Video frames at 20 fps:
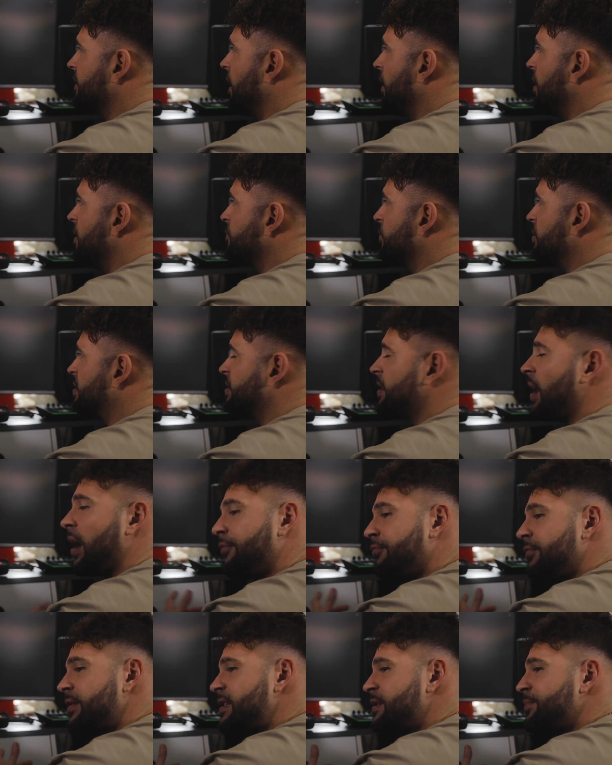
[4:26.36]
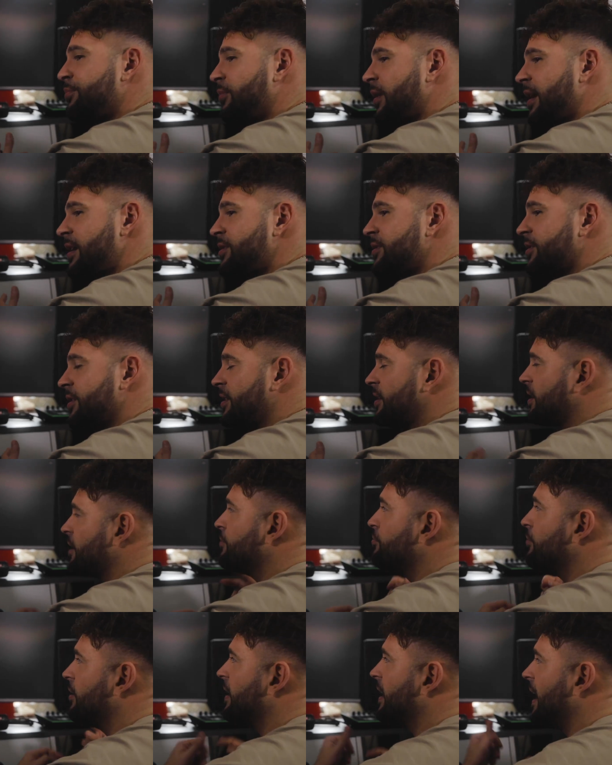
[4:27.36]
know, if you're stuck for inspiration,
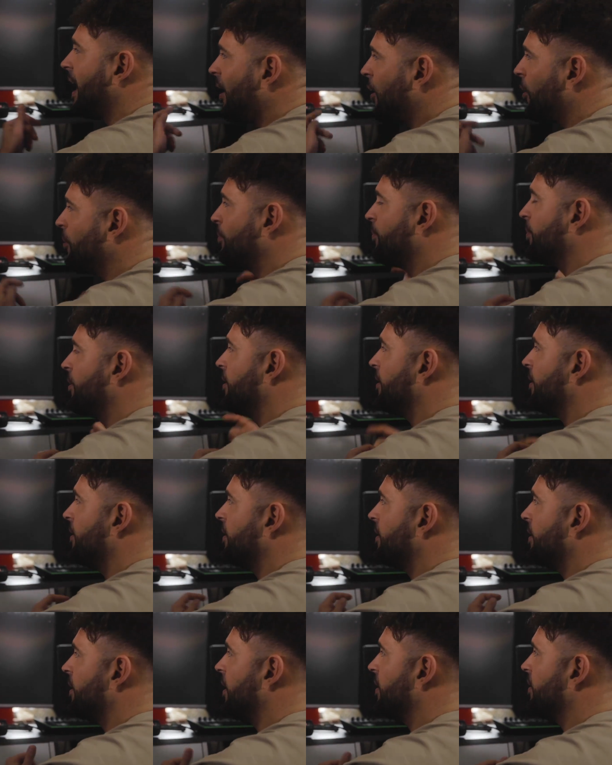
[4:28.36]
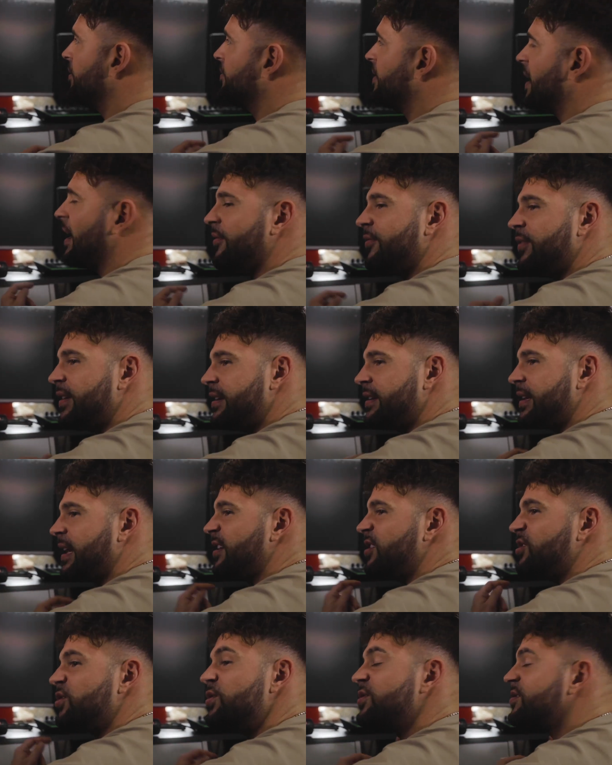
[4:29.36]
can really help kind of get
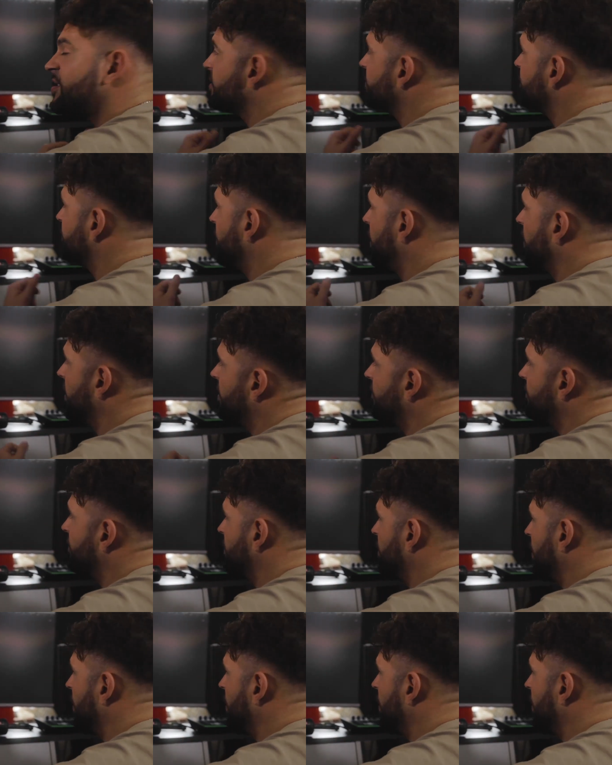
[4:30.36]
the juices flowing, if you